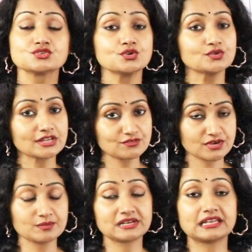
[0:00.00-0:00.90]
so you can
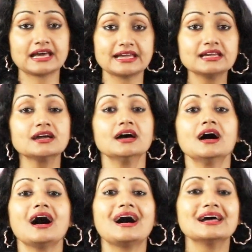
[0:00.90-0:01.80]
frame it like
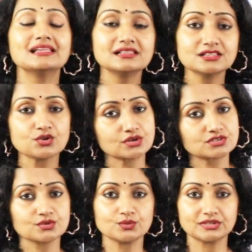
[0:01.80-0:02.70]
I'll
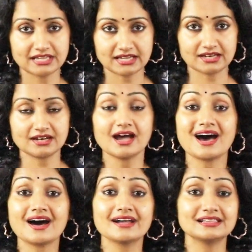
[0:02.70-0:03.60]
not go there.
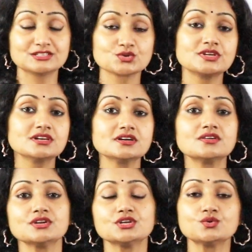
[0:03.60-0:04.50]
I'll. So here
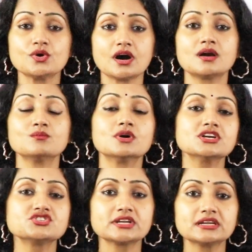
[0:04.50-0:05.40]
you are
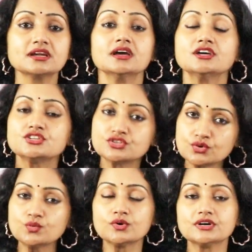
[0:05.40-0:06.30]
merging two
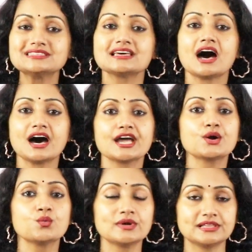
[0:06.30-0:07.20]
words, I
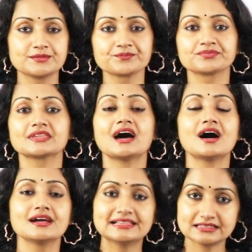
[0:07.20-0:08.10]
will,
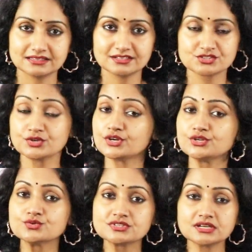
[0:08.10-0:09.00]
I'll. So you're
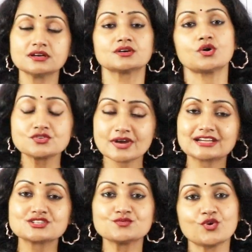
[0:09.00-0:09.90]
using a
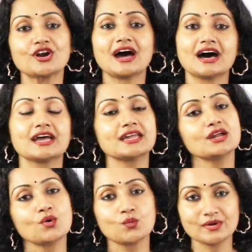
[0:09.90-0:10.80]
contraction for I
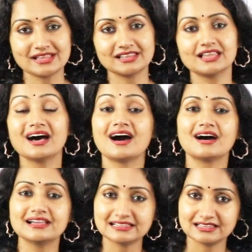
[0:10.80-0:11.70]
will,
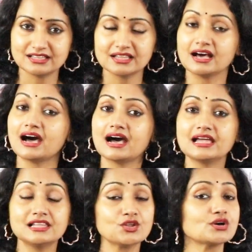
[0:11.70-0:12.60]

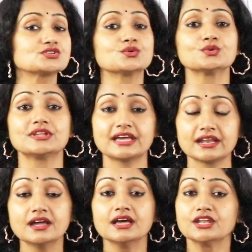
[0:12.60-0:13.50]
I'll not go
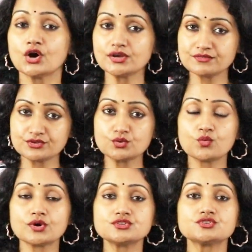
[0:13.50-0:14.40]
there. Now if you
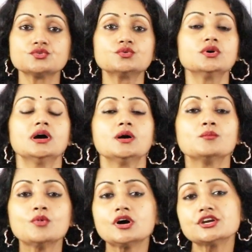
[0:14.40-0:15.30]
want to
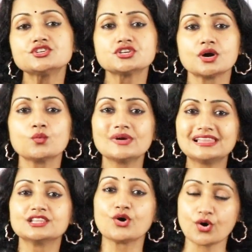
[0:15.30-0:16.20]
merge
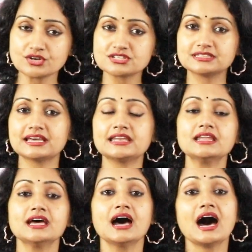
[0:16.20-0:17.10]
will not,
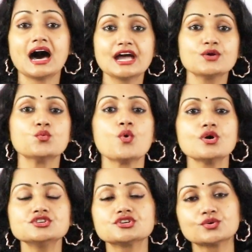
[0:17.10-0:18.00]
then I
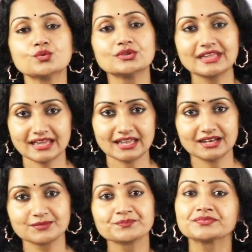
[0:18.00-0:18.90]
won't go
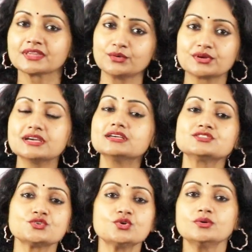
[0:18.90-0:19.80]
there. Okay,
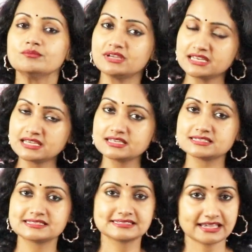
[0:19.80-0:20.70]
so meaning is
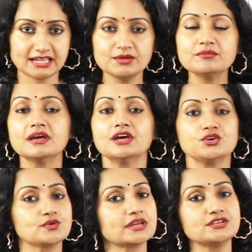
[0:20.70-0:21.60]
same.
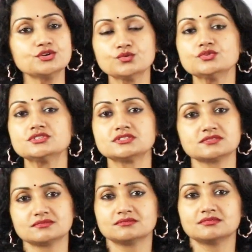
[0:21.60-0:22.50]
You can use
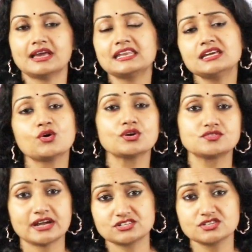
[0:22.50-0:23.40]
any
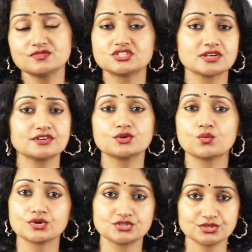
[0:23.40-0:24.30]
contraction whichever you
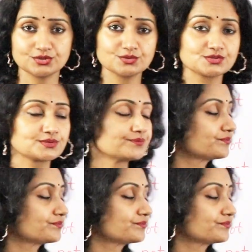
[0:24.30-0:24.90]
want to use.